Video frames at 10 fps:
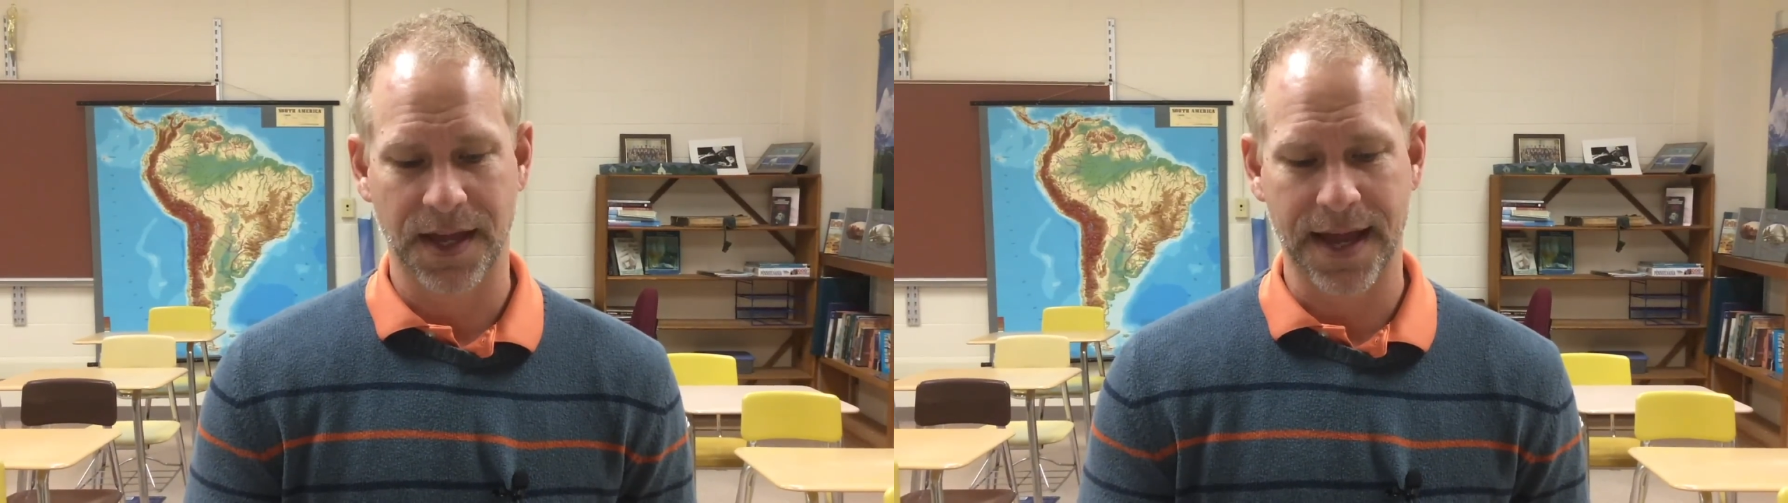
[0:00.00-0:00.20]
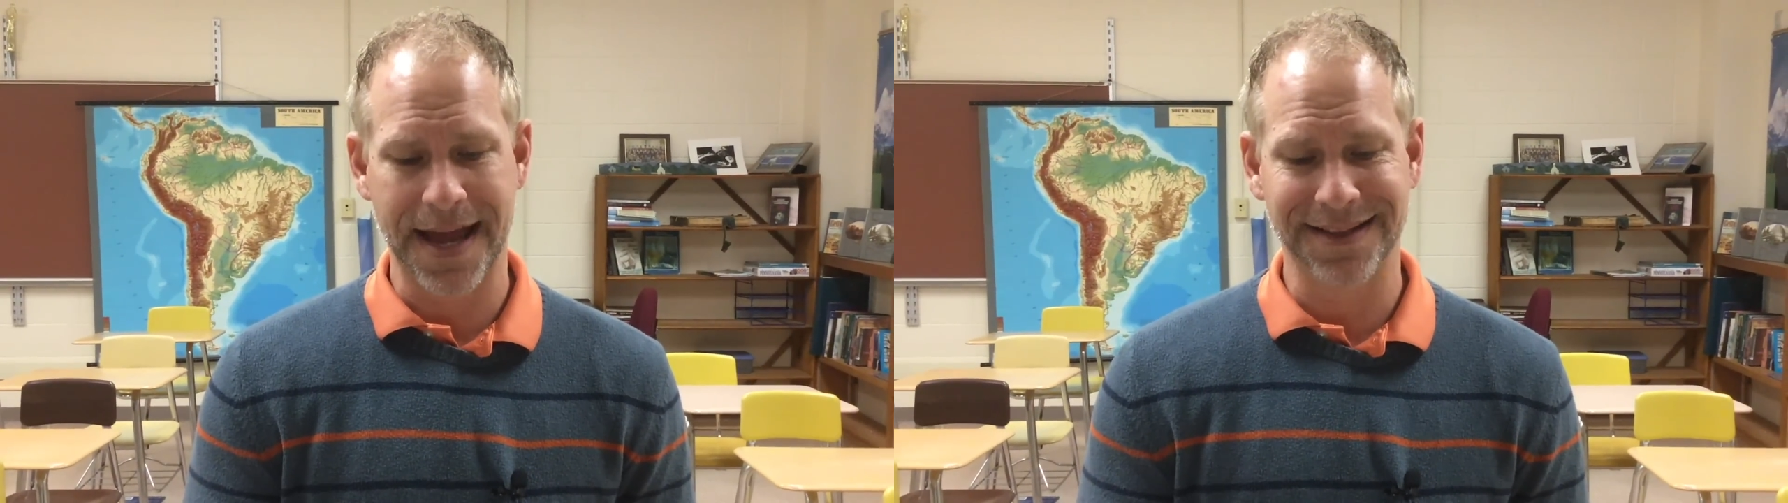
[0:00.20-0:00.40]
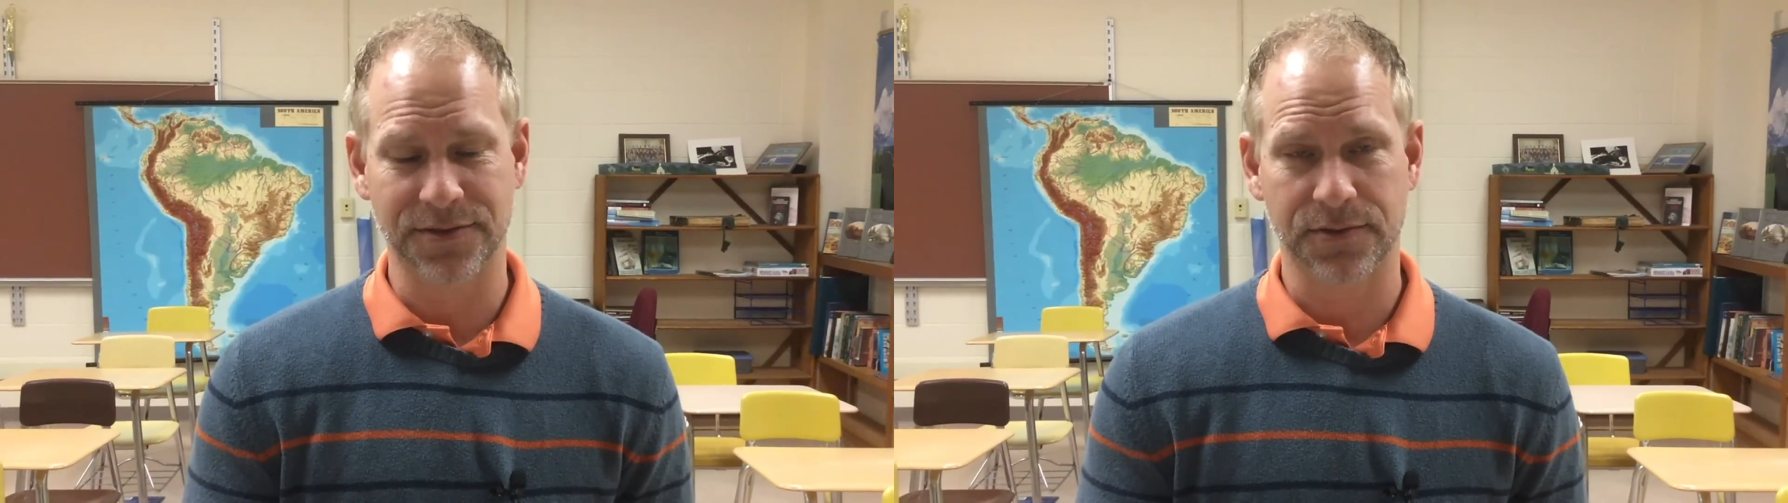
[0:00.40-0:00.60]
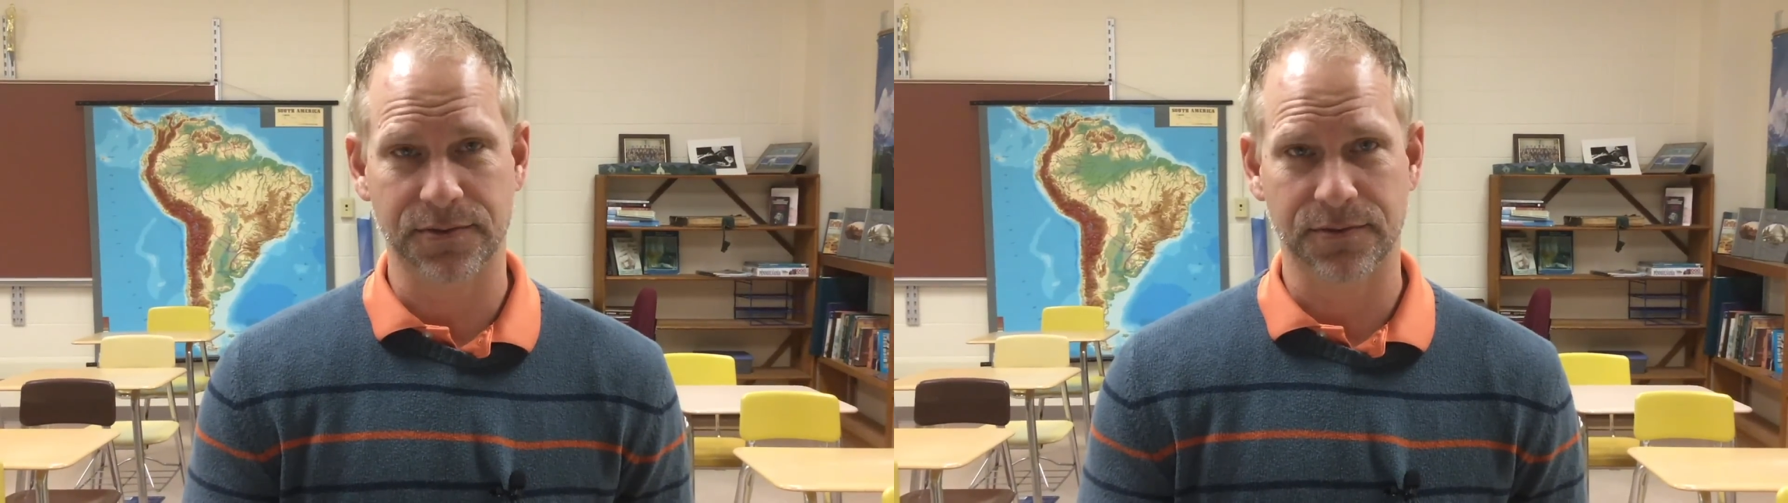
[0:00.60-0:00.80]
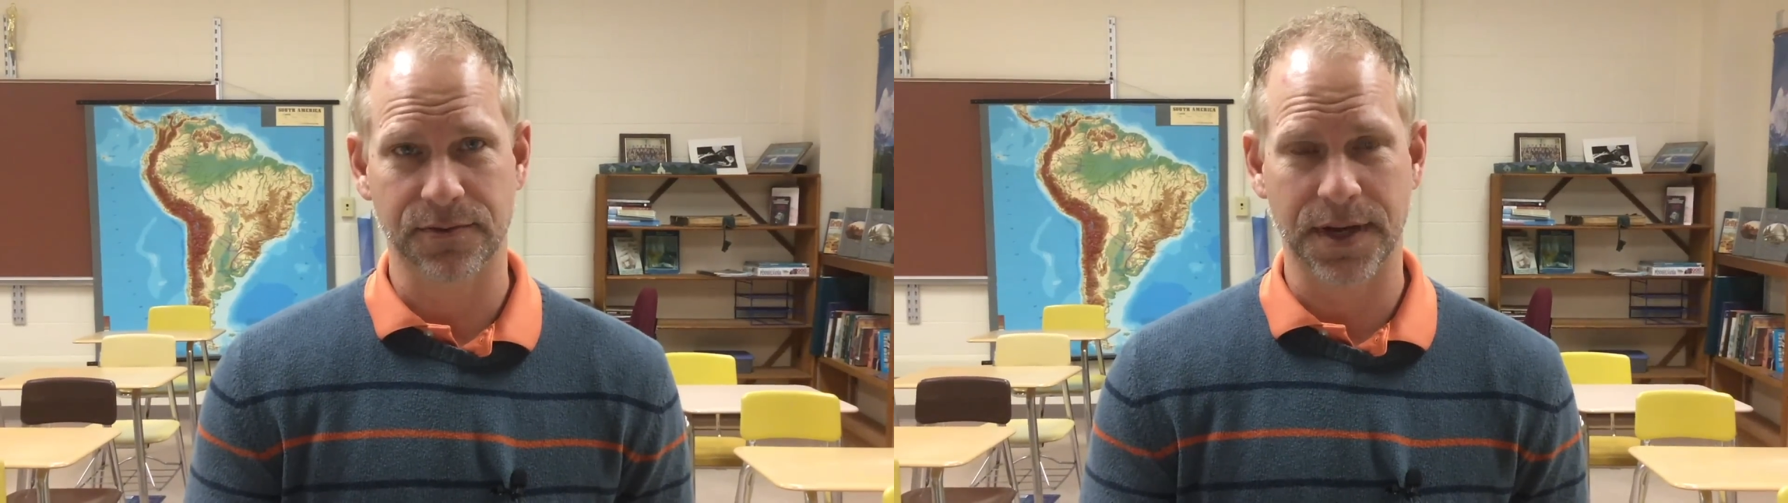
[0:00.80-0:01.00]

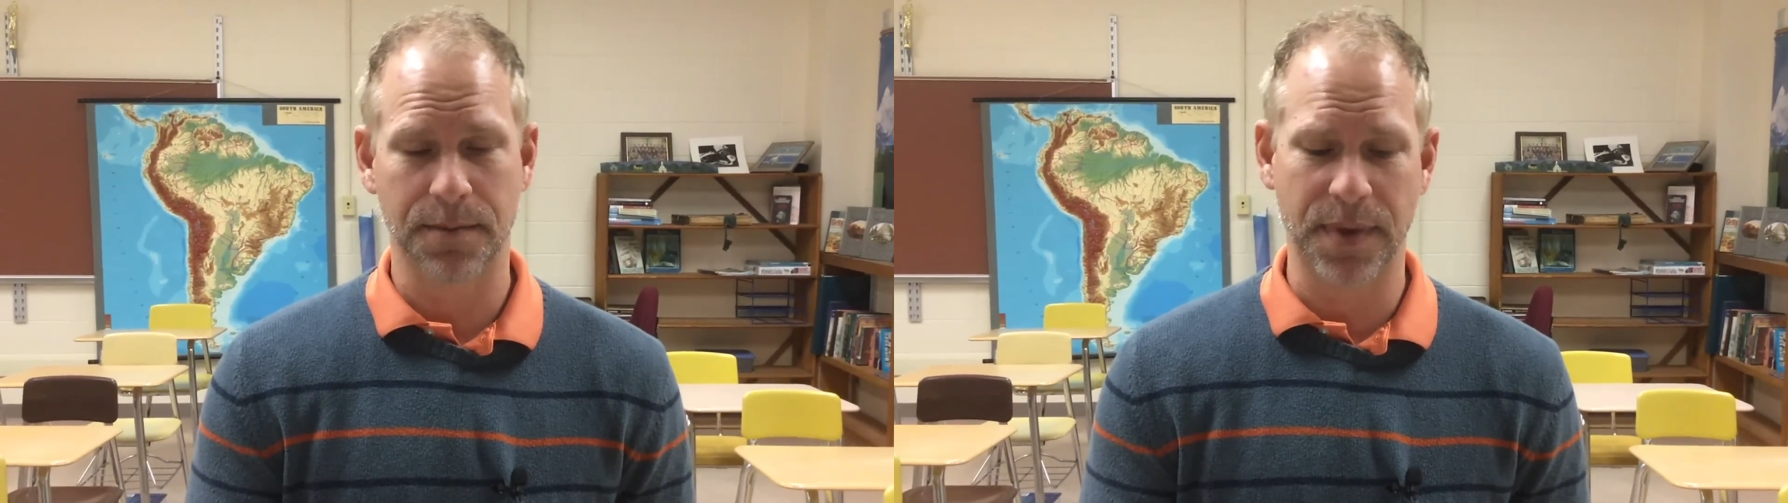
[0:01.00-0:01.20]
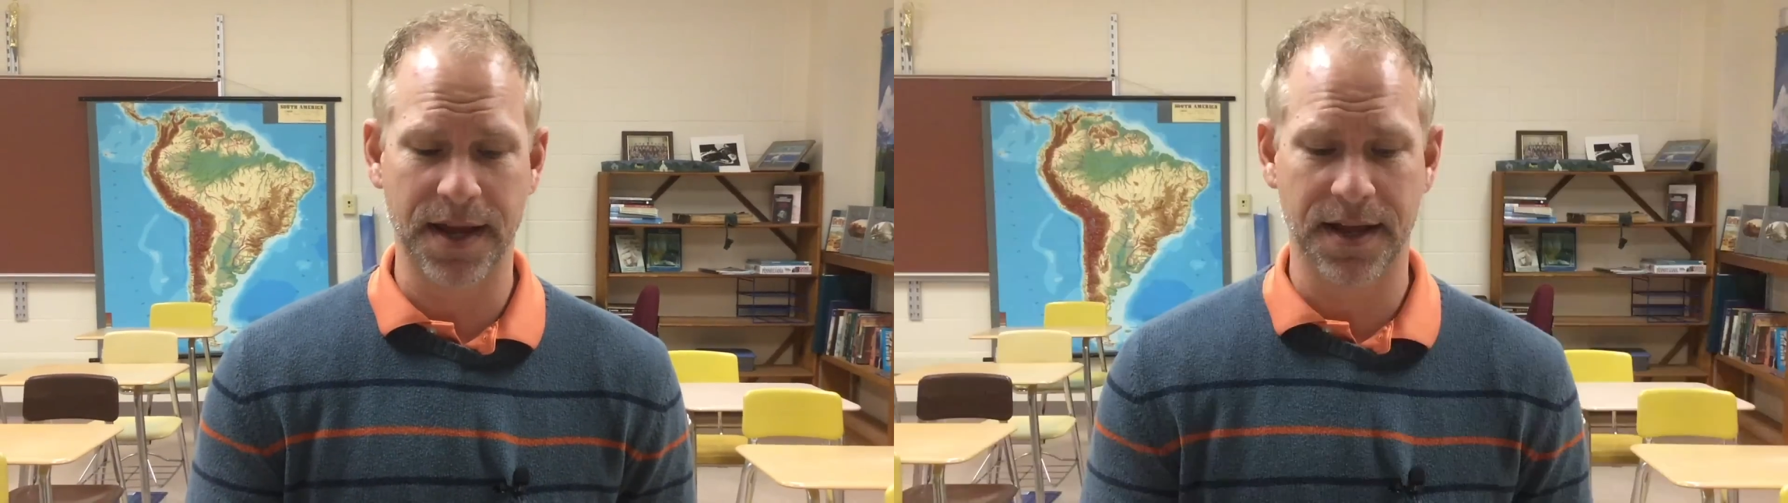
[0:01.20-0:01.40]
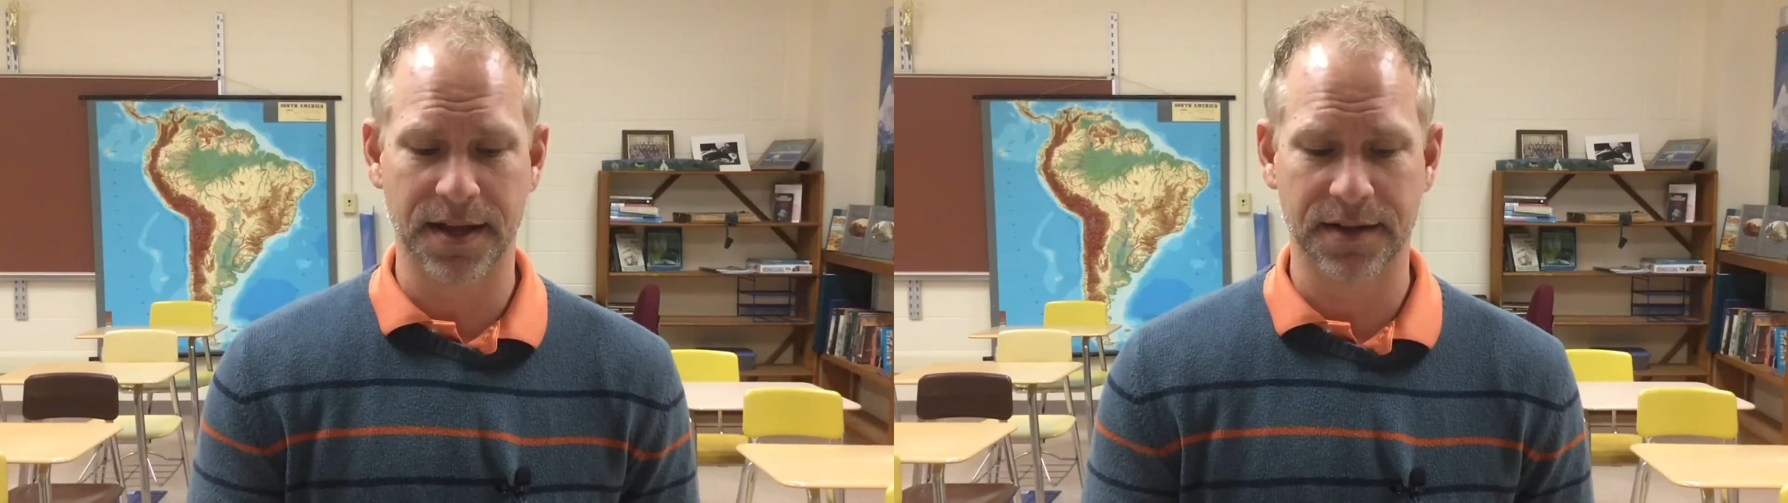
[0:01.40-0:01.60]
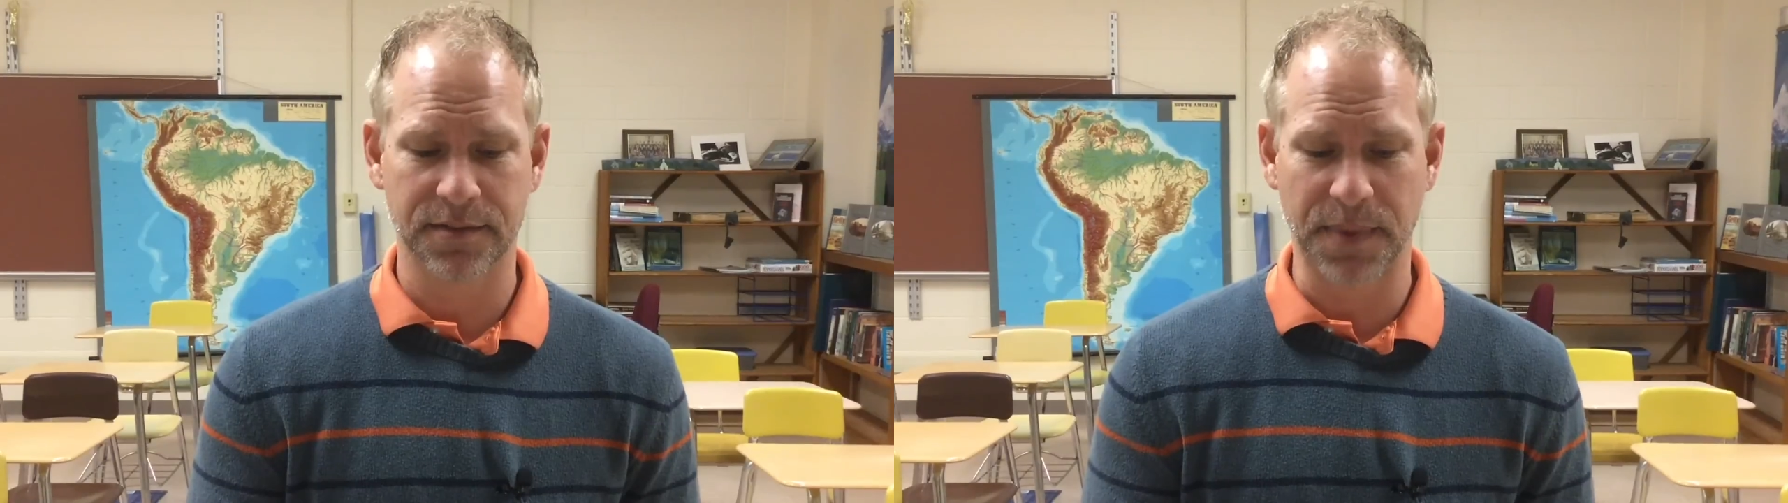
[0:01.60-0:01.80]
Hats, headbands,